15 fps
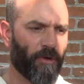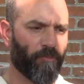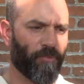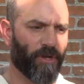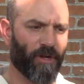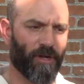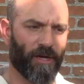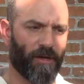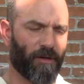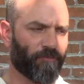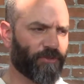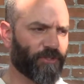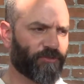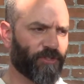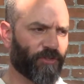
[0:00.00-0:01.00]

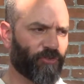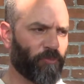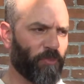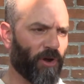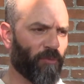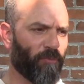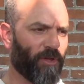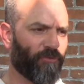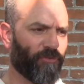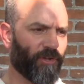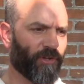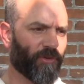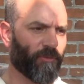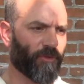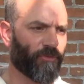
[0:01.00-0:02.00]
but just
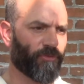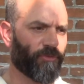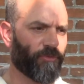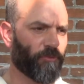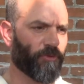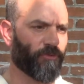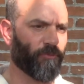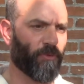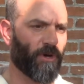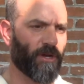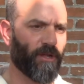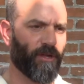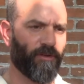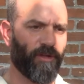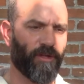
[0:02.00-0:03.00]
experimenting with
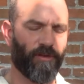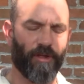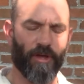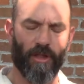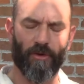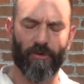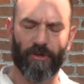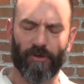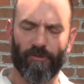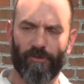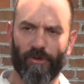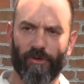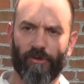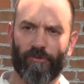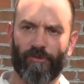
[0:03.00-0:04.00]
what Indian Yellow can
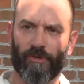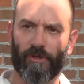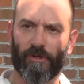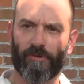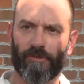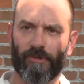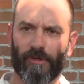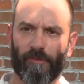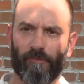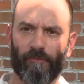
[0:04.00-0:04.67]
do to